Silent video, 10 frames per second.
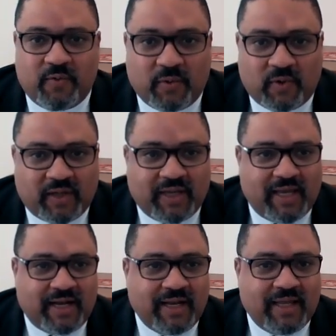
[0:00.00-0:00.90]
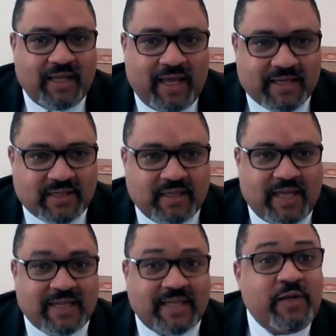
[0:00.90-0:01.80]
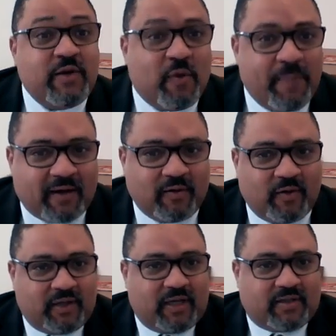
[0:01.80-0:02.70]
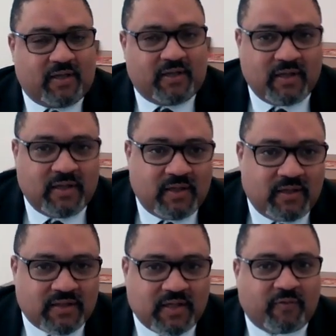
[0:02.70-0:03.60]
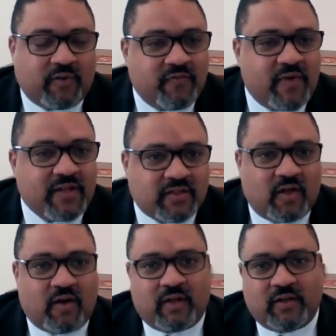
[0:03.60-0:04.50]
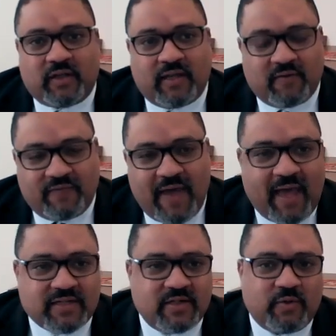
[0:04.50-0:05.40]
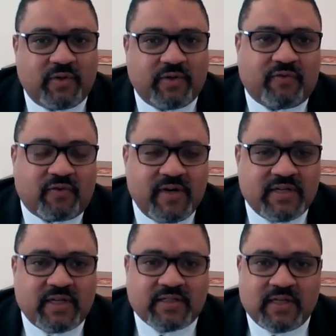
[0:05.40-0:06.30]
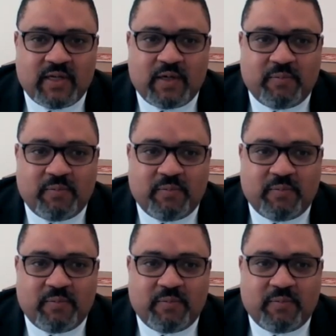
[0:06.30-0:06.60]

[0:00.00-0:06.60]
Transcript: And then we were looking at it as a legal matter, looking at the self-defense law and looking at the facts and doing the forensics.